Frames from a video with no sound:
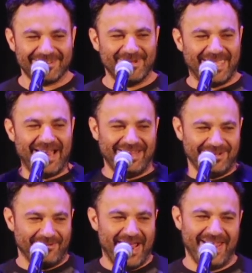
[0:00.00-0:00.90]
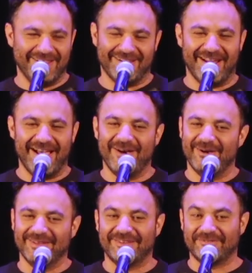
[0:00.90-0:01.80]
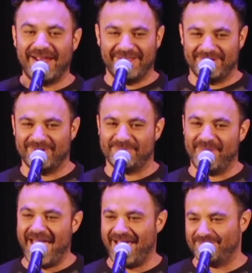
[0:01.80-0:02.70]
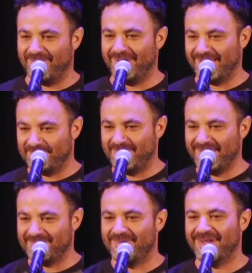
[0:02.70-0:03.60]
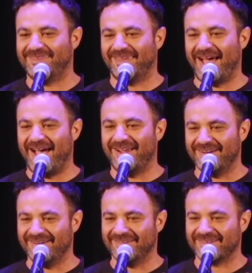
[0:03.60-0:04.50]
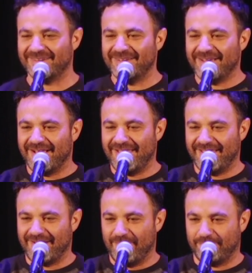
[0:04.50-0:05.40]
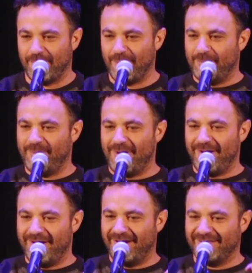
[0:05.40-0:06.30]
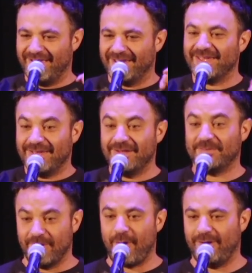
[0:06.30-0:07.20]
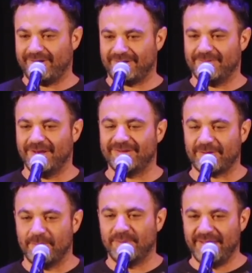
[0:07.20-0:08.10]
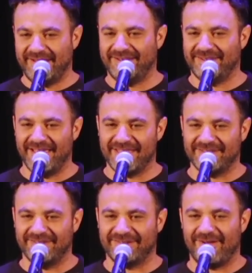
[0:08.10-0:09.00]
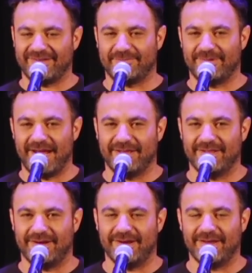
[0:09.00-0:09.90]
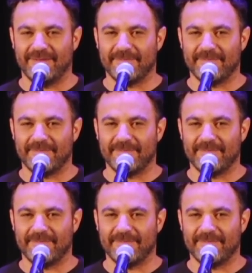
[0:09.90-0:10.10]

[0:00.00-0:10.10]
we get in the Wrangler. Oh, and this Wrangler was bad, boy. Like big mud tires, like a roll bar, like it's awesome, you know. So I'm bleeding to death in this awesome Wrangler.